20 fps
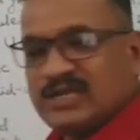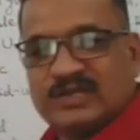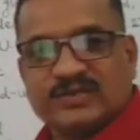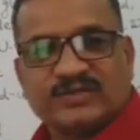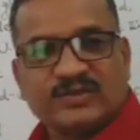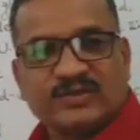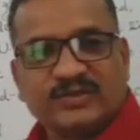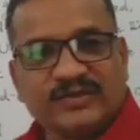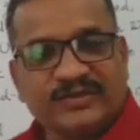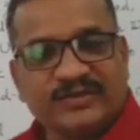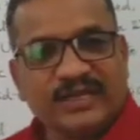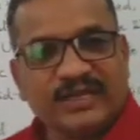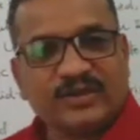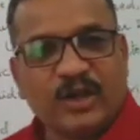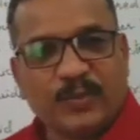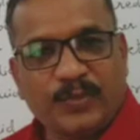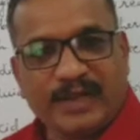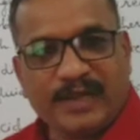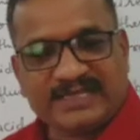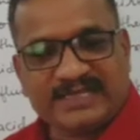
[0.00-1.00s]
So during
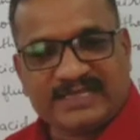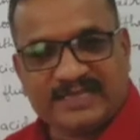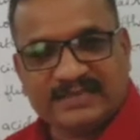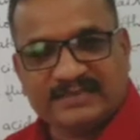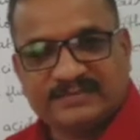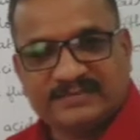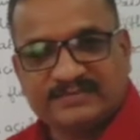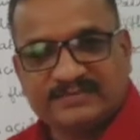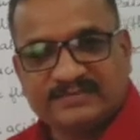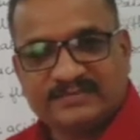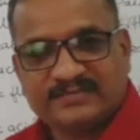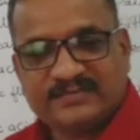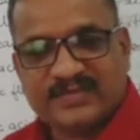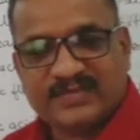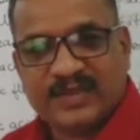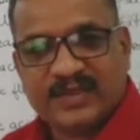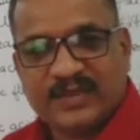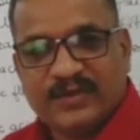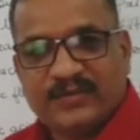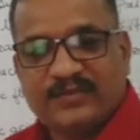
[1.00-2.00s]
copulation,
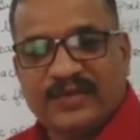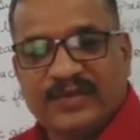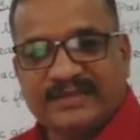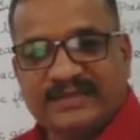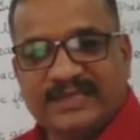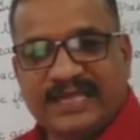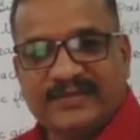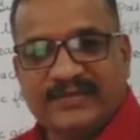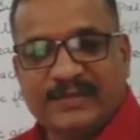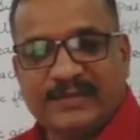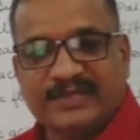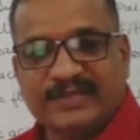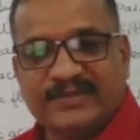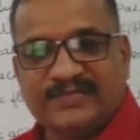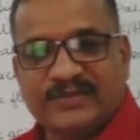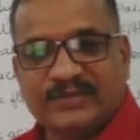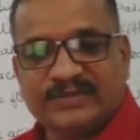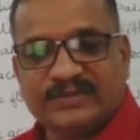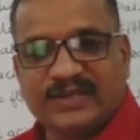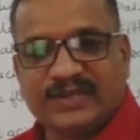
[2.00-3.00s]
when there will be the
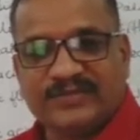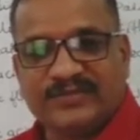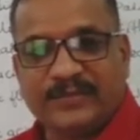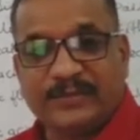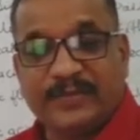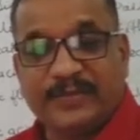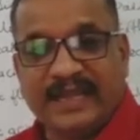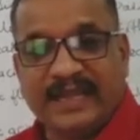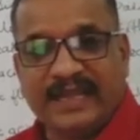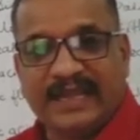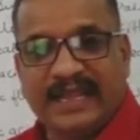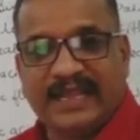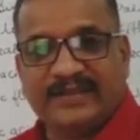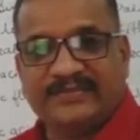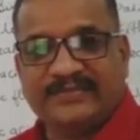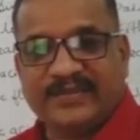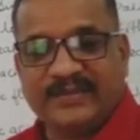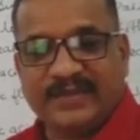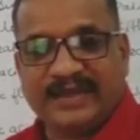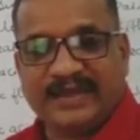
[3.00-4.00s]
fusion of male
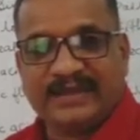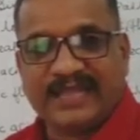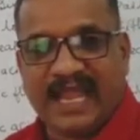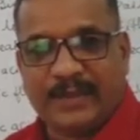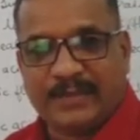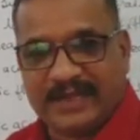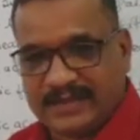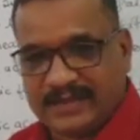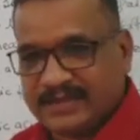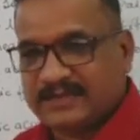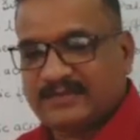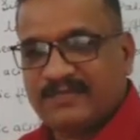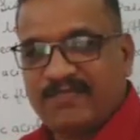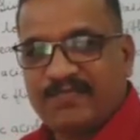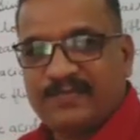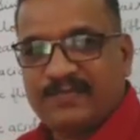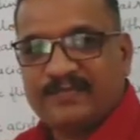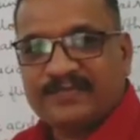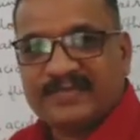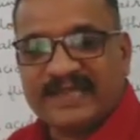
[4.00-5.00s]
and female gamete,
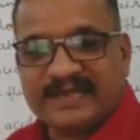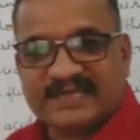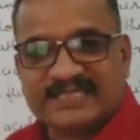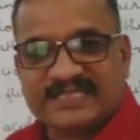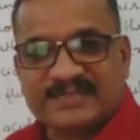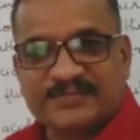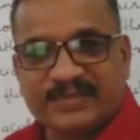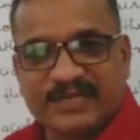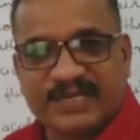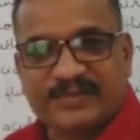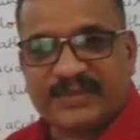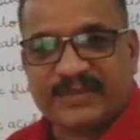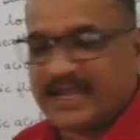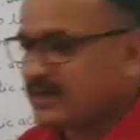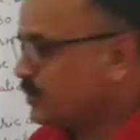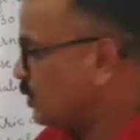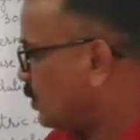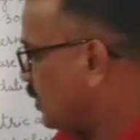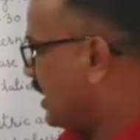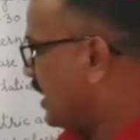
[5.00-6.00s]
that is sperm
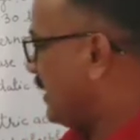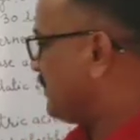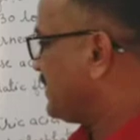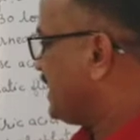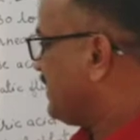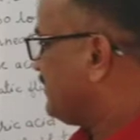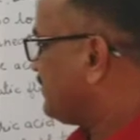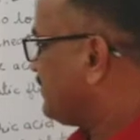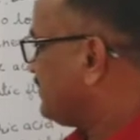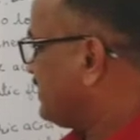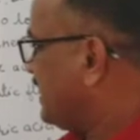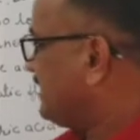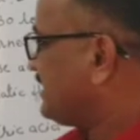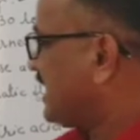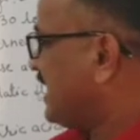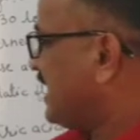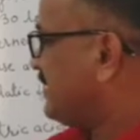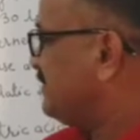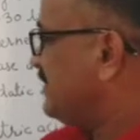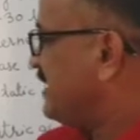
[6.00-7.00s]
and ova, that
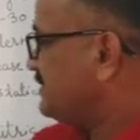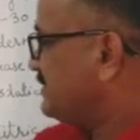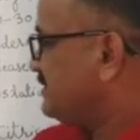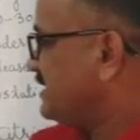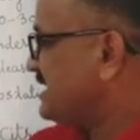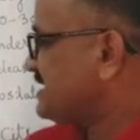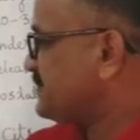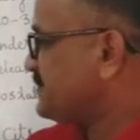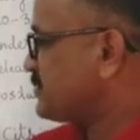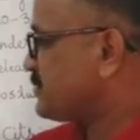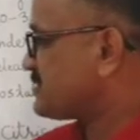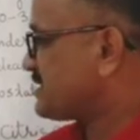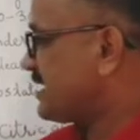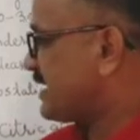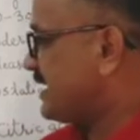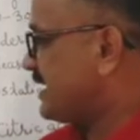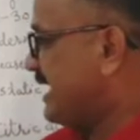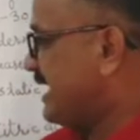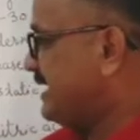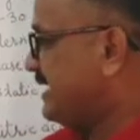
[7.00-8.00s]
time this
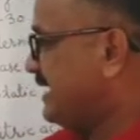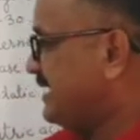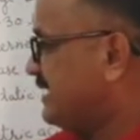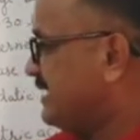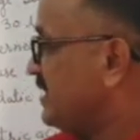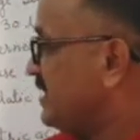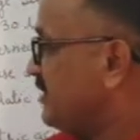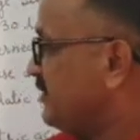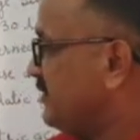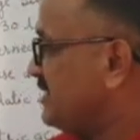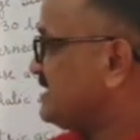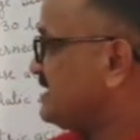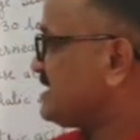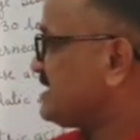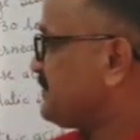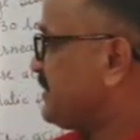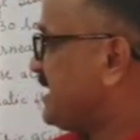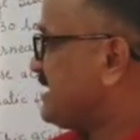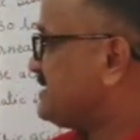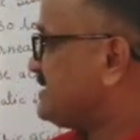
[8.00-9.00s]
prostaglandin, which
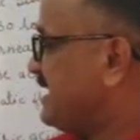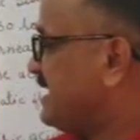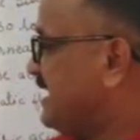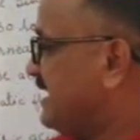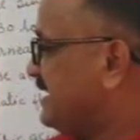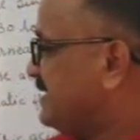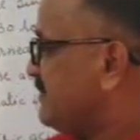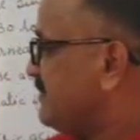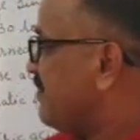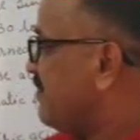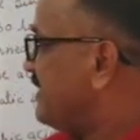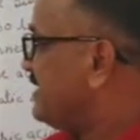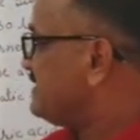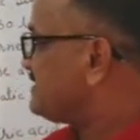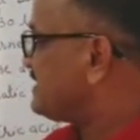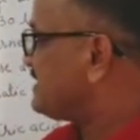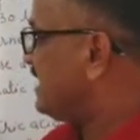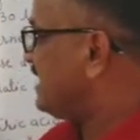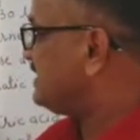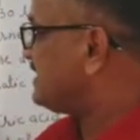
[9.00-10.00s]
is present
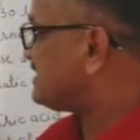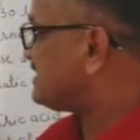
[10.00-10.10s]
inside the